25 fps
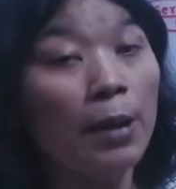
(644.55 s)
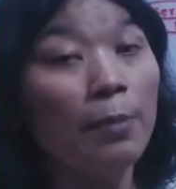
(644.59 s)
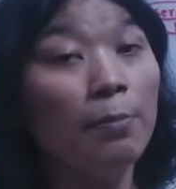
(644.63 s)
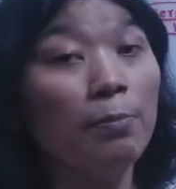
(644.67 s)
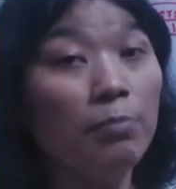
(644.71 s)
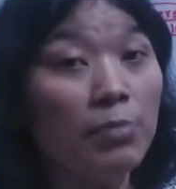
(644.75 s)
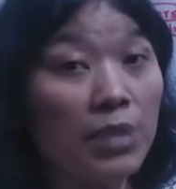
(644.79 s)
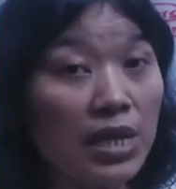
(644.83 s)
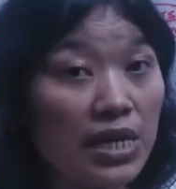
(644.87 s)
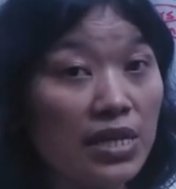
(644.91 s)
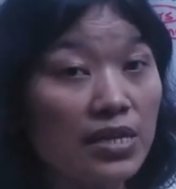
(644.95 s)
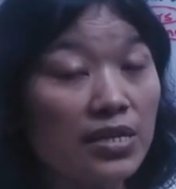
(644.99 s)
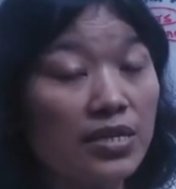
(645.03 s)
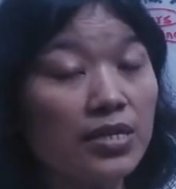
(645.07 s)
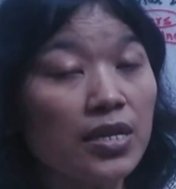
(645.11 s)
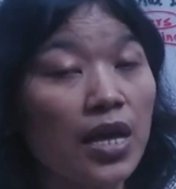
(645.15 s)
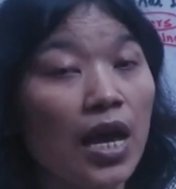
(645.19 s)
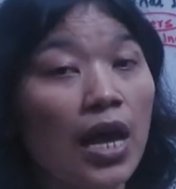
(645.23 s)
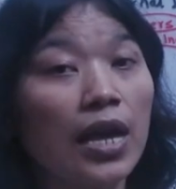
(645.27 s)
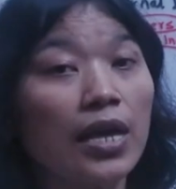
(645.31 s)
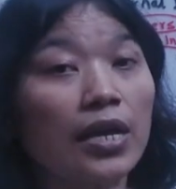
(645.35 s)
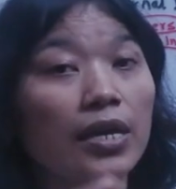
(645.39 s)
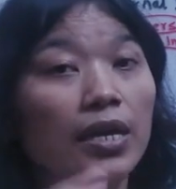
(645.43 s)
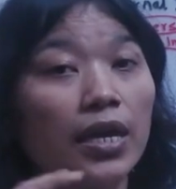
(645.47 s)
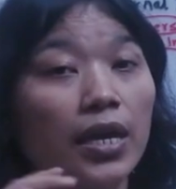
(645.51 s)
Means
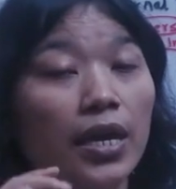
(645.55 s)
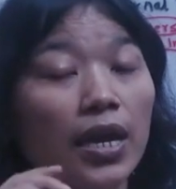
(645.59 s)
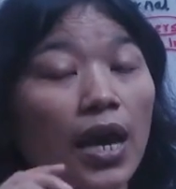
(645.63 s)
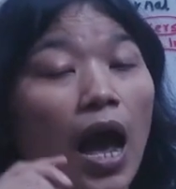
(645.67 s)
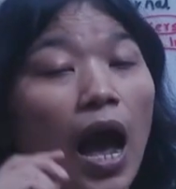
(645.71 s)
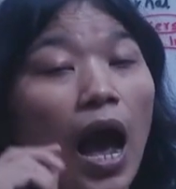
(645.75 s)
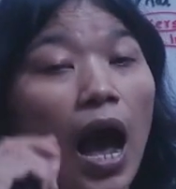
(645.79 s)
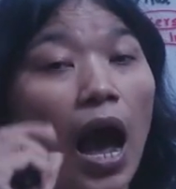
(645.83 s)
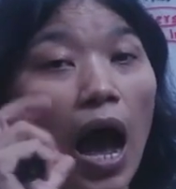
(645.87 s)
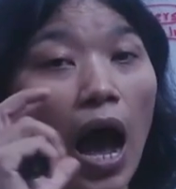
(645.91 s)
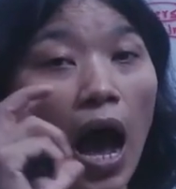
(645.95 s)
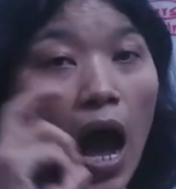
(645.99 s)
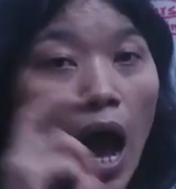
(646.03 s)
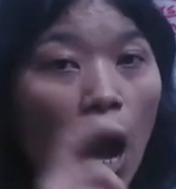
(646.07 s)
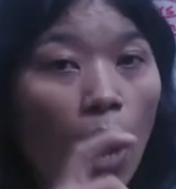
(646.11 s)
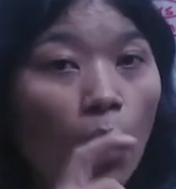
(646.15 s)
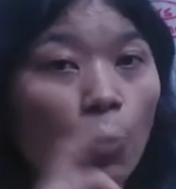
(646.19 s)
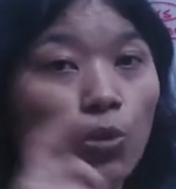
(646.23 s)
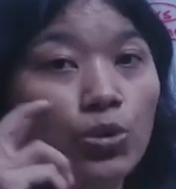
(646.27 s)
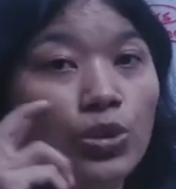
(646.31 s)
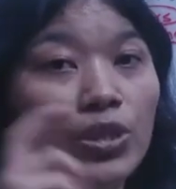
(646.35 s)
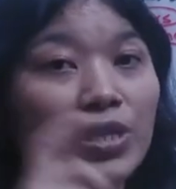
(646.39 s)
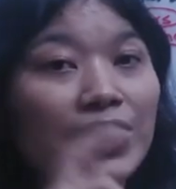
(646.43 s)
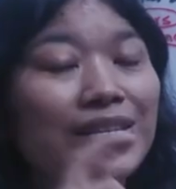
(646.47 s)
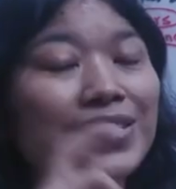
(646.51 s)
ki
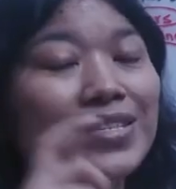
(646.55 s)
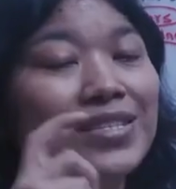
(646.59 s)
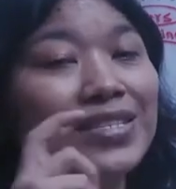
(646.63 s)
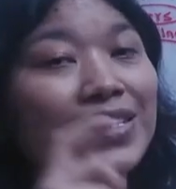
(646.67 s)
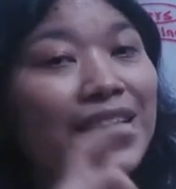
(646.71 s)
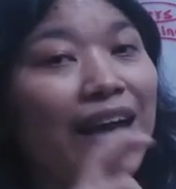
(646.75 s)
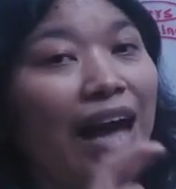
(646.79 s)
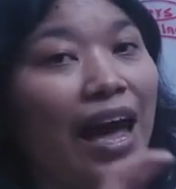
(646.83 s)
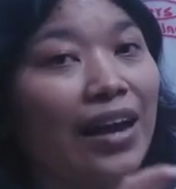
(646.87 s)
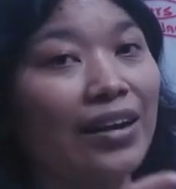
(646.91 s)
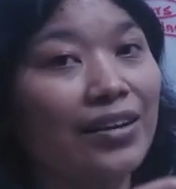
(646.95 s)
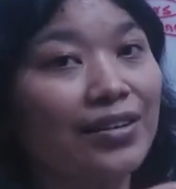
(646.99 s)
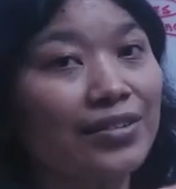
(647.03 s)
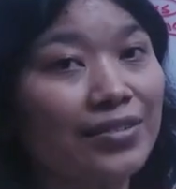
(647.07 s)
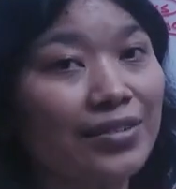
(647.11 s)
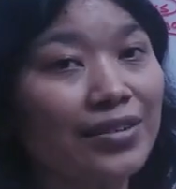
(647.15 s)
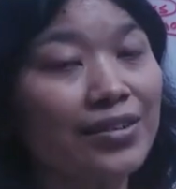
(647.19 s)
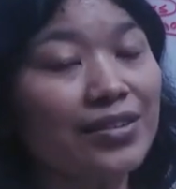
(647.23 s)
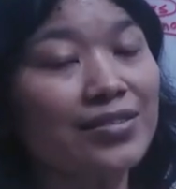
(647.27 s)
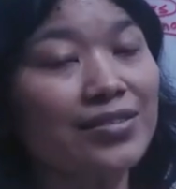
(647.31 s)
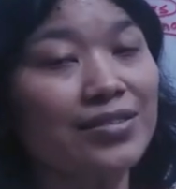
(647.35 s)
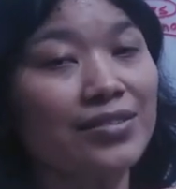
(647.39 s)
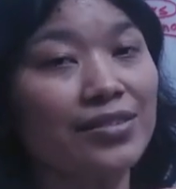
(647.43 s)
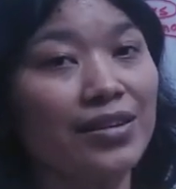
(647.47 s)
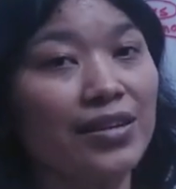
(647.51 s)
how these
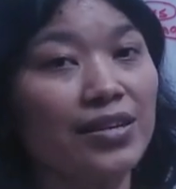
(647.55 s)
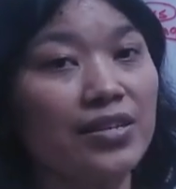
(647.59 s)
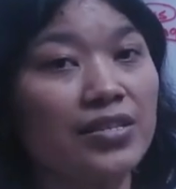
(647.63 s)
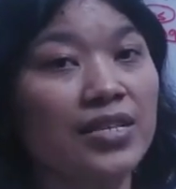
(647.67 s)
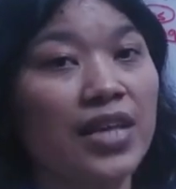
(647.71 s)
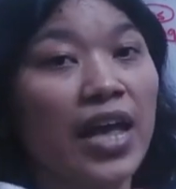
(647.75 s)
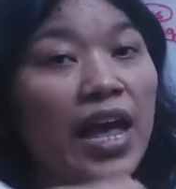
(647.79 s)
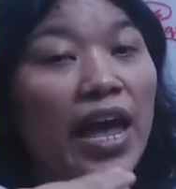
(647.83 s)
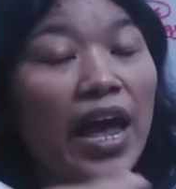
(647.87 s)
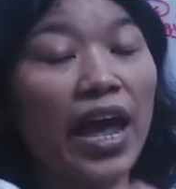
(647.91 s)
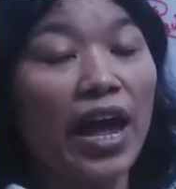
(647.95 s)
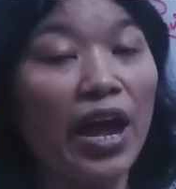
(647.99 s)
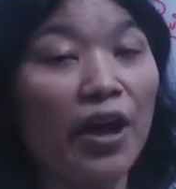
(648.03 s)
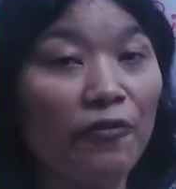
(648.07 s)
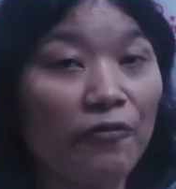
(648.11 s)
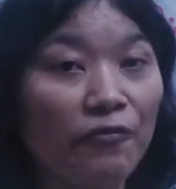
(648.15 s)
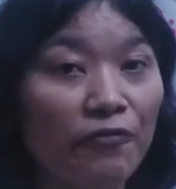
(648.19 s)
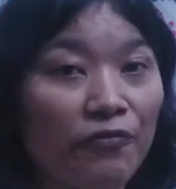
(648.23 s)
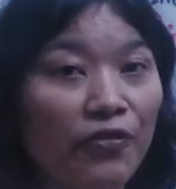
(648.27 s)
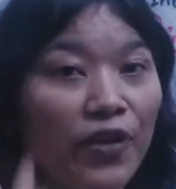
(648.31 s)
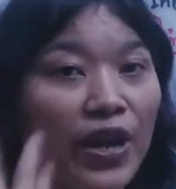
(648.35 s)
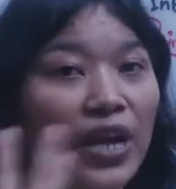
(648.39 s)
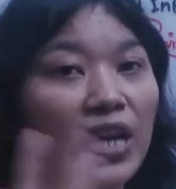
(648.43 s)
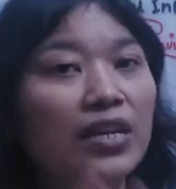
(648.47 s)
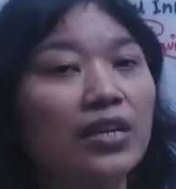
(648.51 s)
characteristics
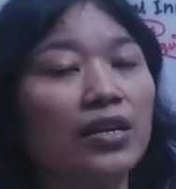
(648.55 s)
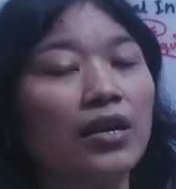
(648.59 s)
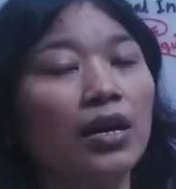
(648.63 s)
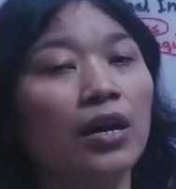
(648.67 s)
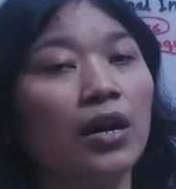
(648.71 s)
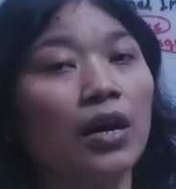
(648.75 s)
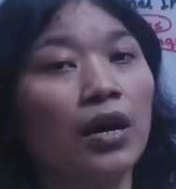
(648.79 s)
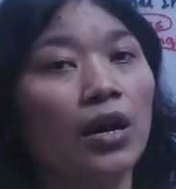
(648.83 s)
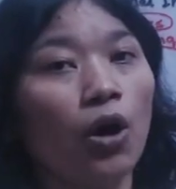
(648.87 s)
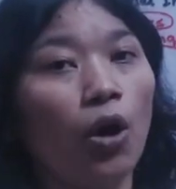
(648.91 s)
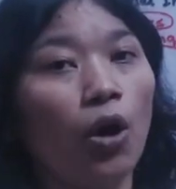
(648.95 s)
affect